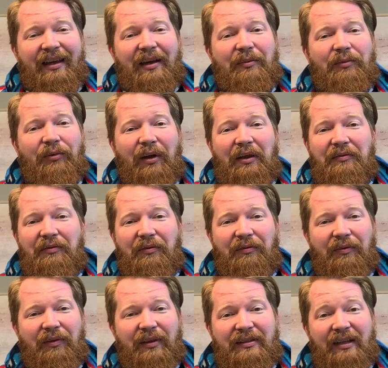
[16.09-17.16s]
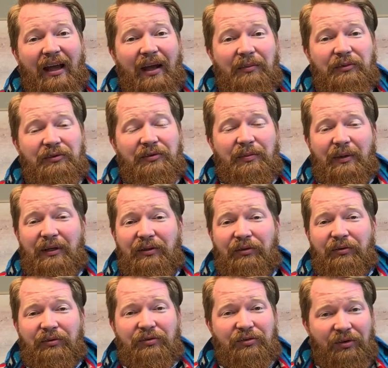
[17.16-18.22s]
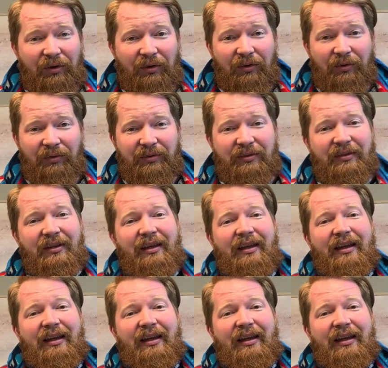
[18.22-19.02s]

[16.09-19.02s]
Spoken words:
I'm grateful for the time you spent in your journals